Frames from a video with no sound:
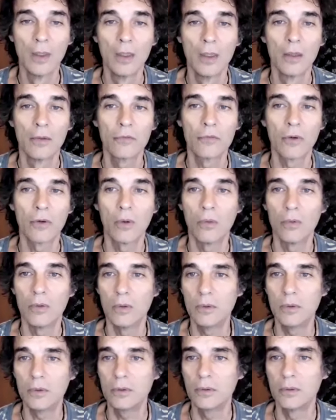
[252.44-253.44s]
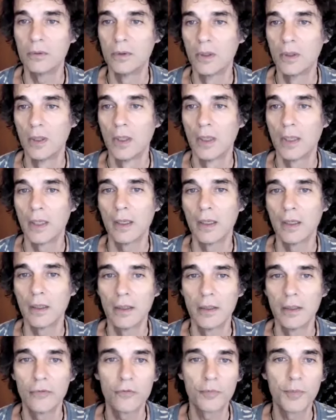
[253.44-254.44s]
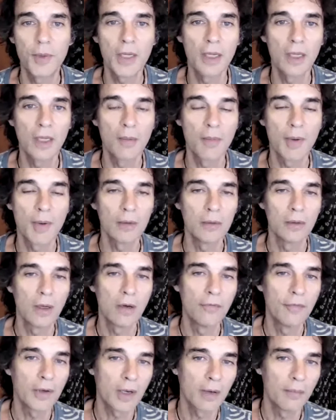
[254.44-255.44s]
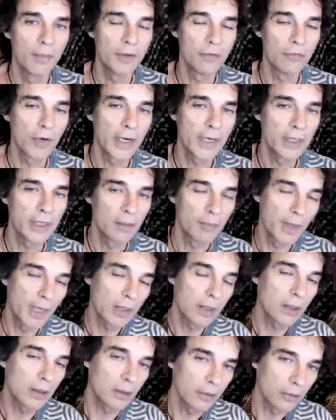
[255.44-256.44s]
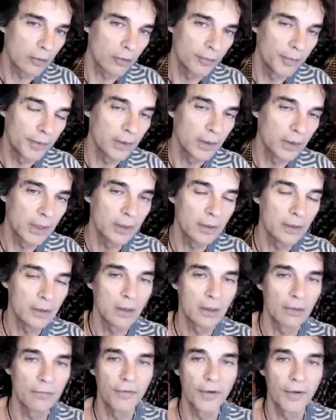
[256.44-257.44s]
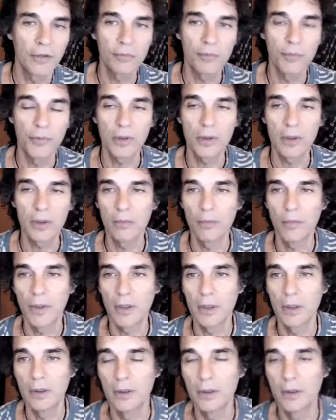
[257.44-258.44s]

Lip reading: So in speaking about love, and I've been writing about it a little bit lately on Facebook and my